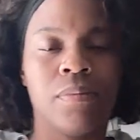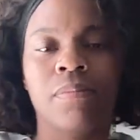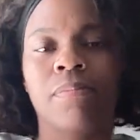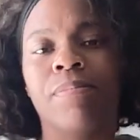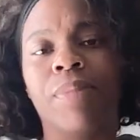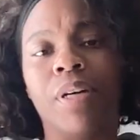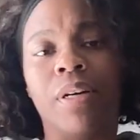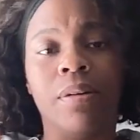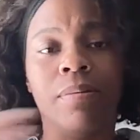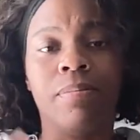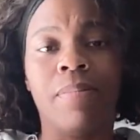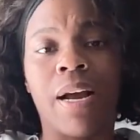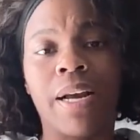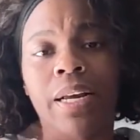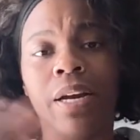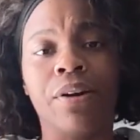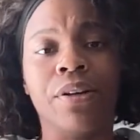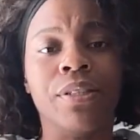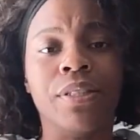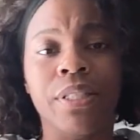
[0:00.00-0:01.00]
But my
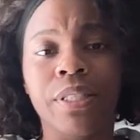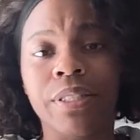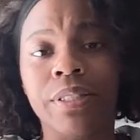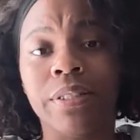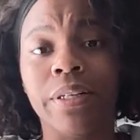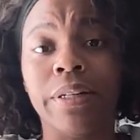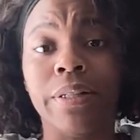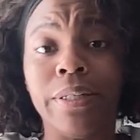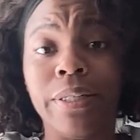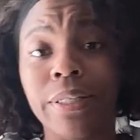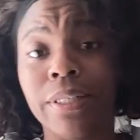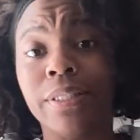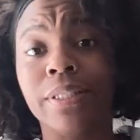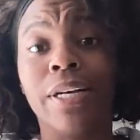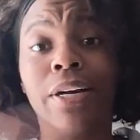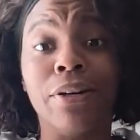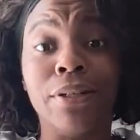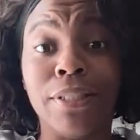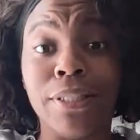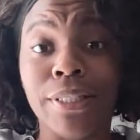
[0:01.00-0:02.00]
guarantee is nothing. His
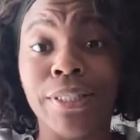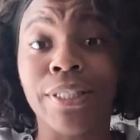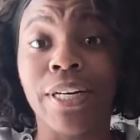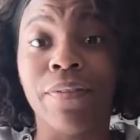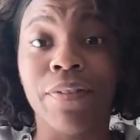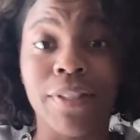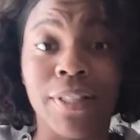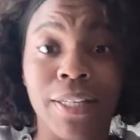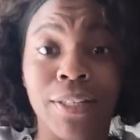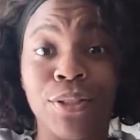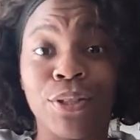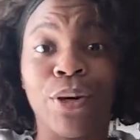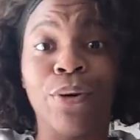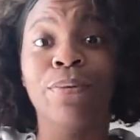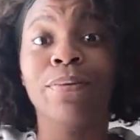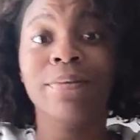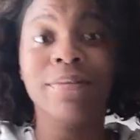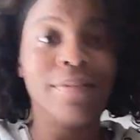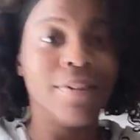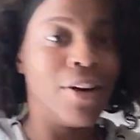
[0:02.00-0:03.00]
guarantee is everything. So,
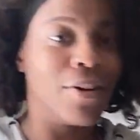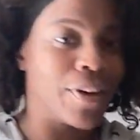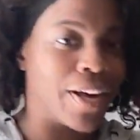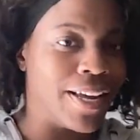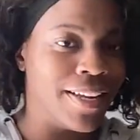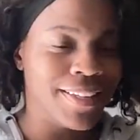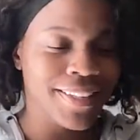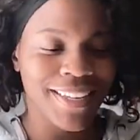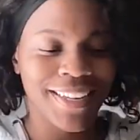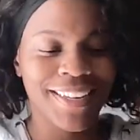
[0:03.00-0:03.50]
okay.